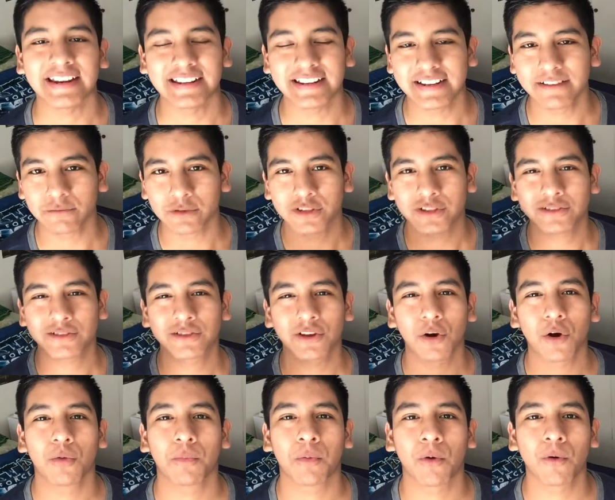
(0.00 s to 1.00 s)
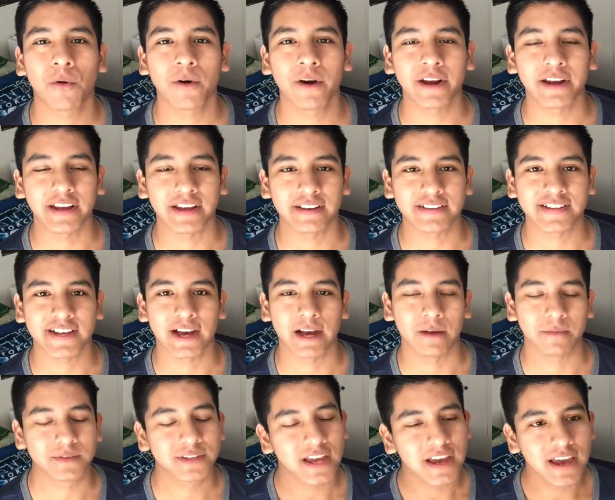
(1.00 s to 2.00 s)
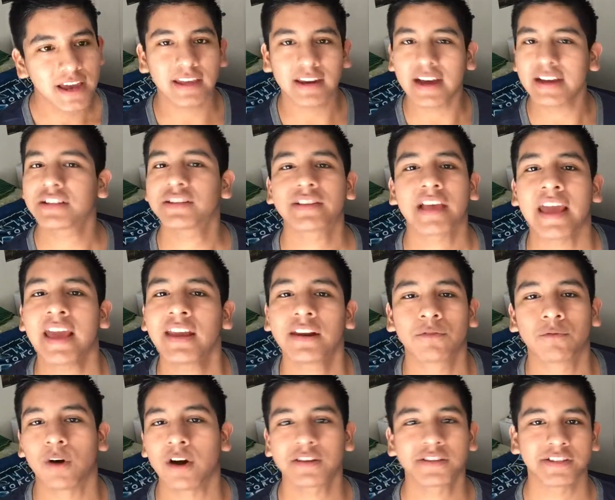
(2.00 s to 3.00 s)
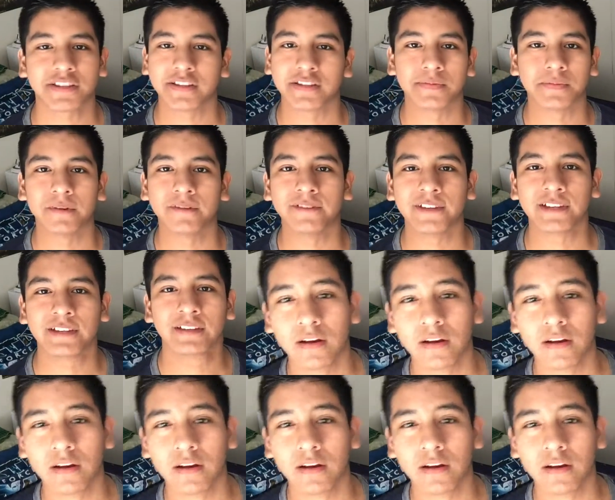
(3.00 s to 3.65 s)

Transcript: and it was so boring at times, and I just hated watching this movie.